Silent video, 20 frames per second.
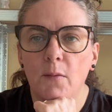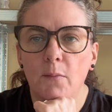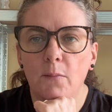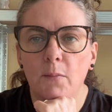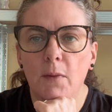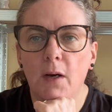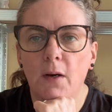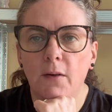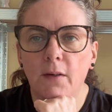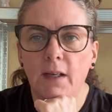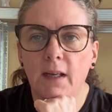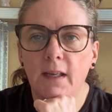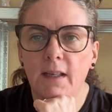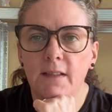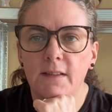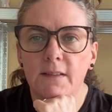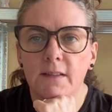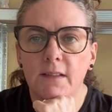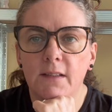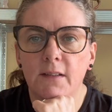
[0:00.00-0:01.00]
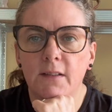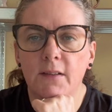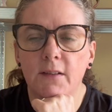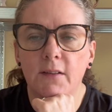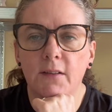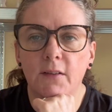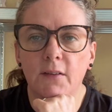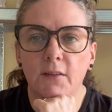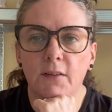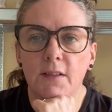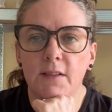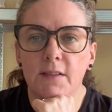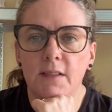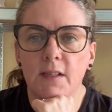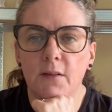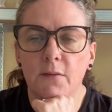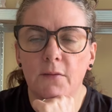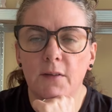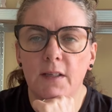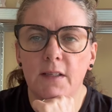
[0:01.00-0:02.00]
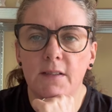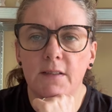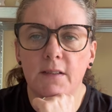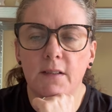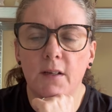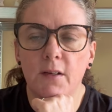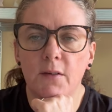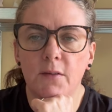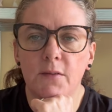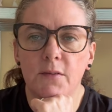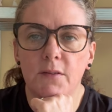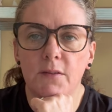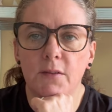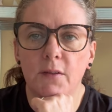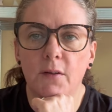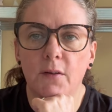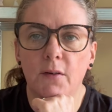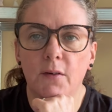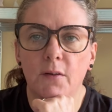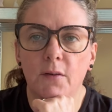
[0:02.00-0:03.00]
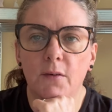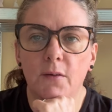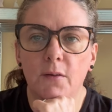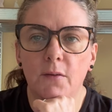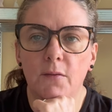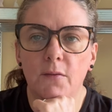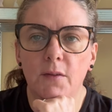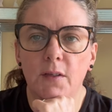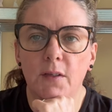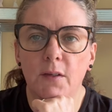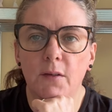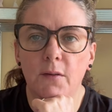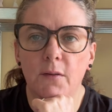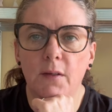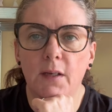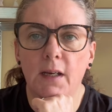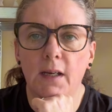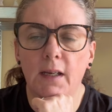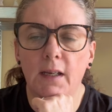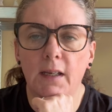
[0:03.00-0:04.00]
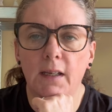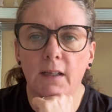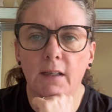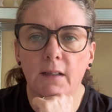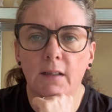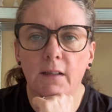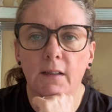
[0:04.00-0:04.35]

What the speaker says: Margate on the southeast coast of the UK.